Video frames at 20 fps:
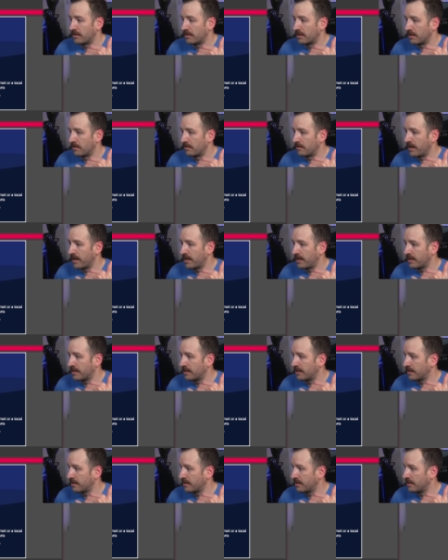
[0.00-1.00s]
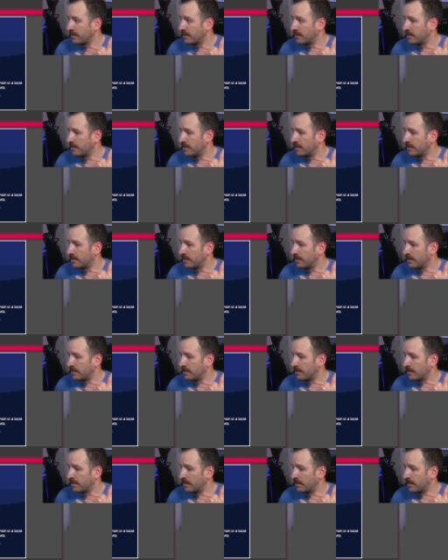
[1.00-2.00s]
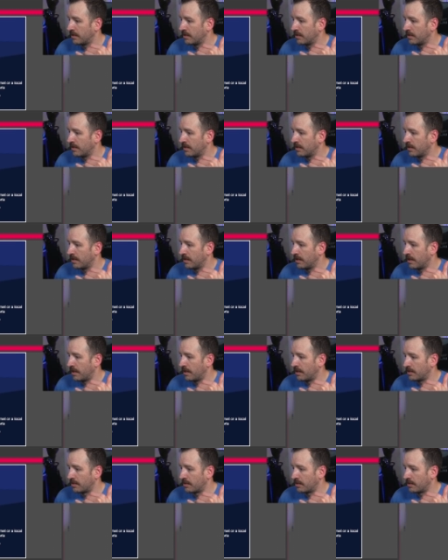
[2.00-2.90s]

gonna right click, you're